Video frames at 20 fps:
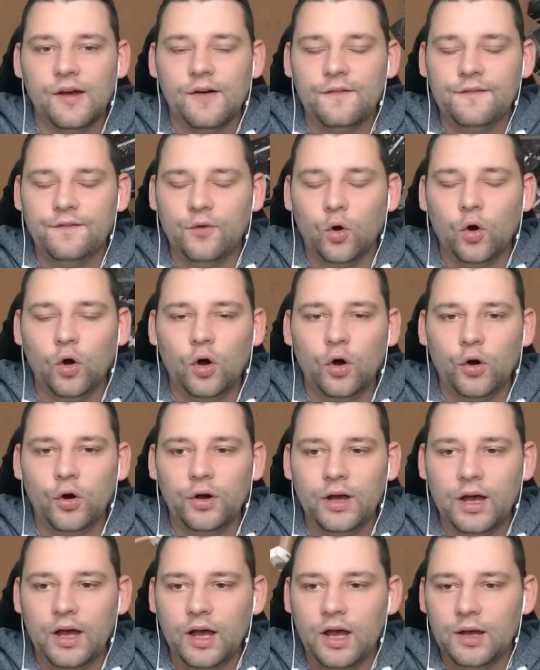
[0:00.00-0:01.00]

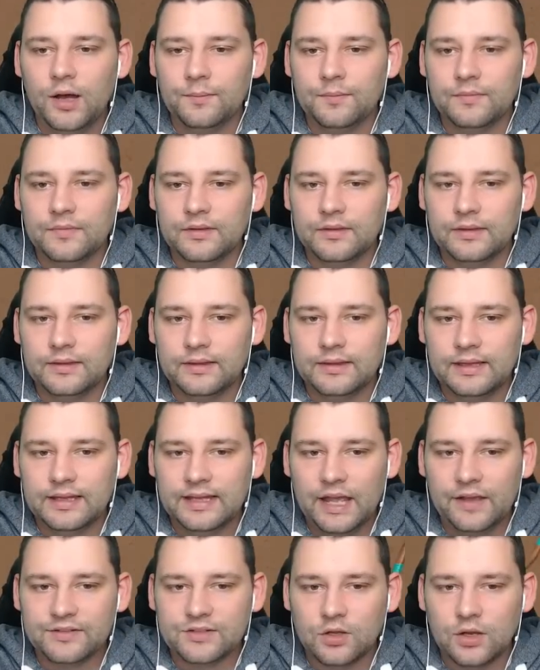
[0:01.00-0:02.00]
for um, the
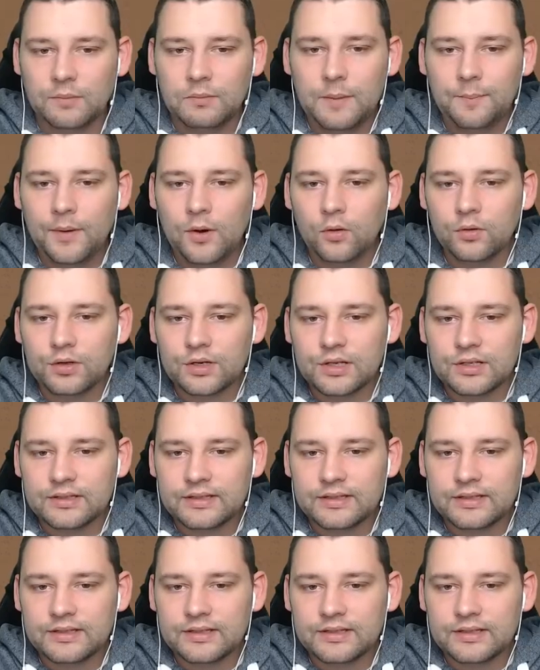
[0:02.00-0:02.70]
gift. So let me build